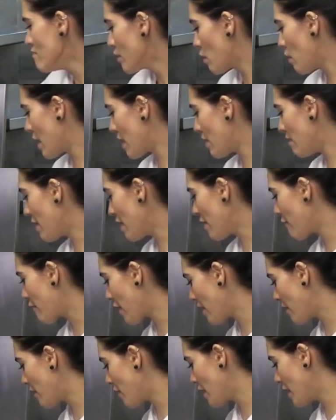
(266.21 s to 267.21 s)
one of my
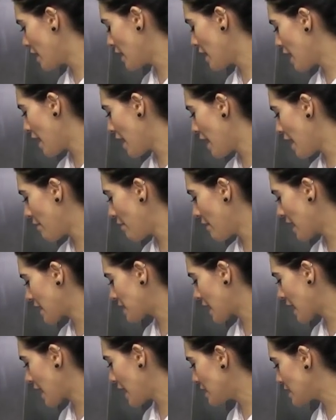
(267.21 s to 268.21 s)
favorite
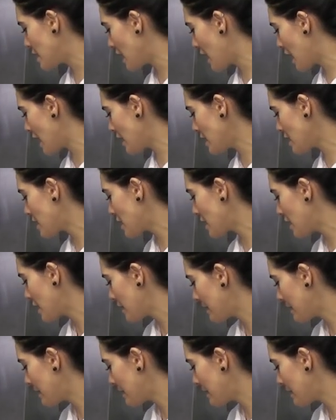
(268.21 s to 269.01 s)
Mexican chiles.